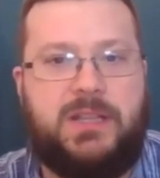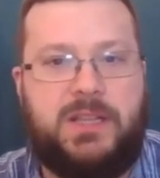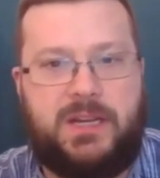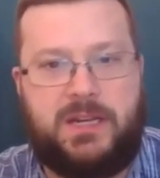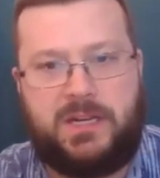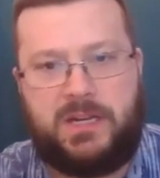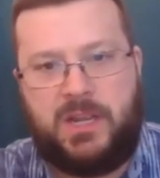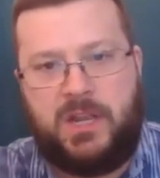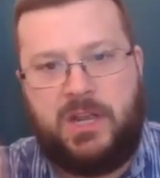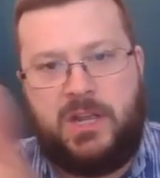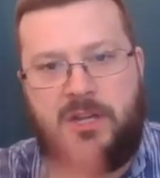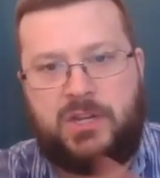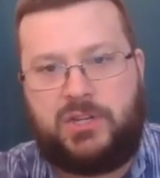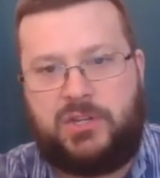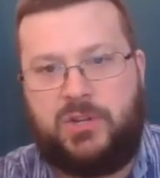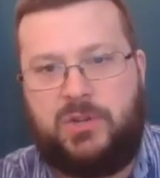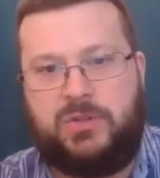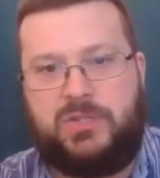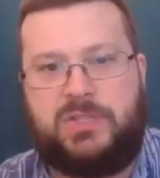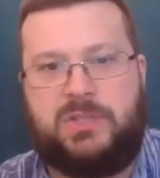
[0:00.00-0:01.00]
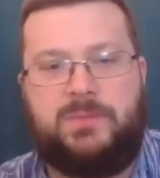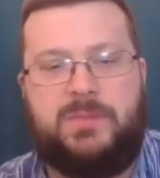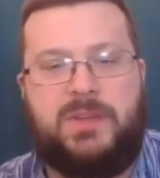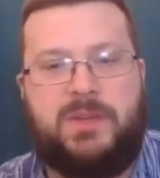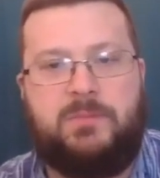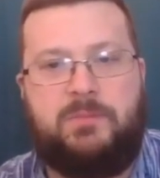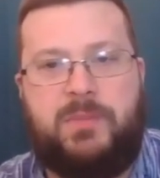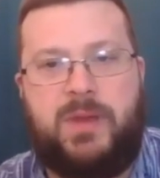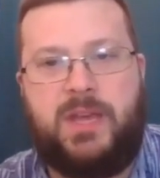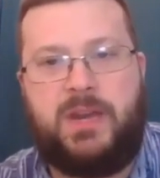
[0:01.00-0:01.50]
And then it shows some
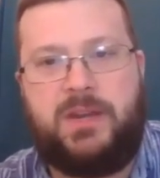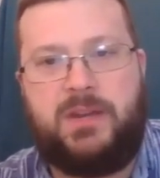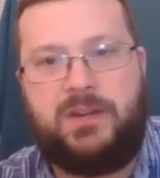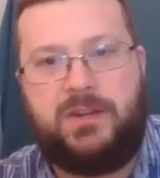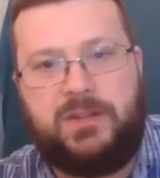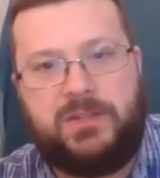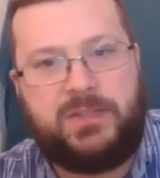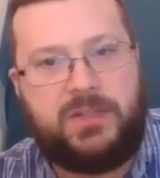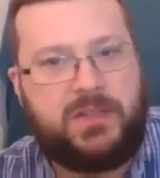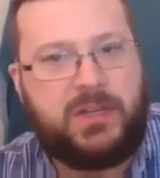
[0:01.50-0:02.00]
competitors,